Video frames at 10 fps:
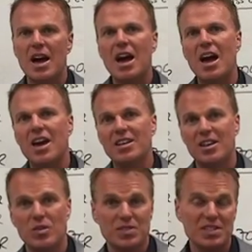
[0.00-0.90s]
and
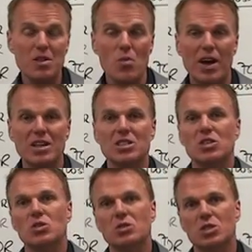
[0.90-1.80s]
in some ways
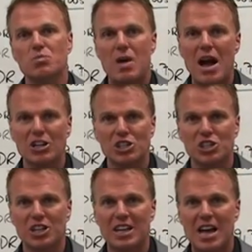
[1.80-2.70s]
uses balance
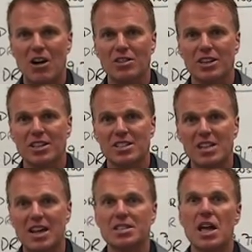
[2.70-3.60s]
sheet accounting and
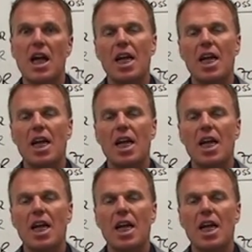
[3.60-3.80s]
says,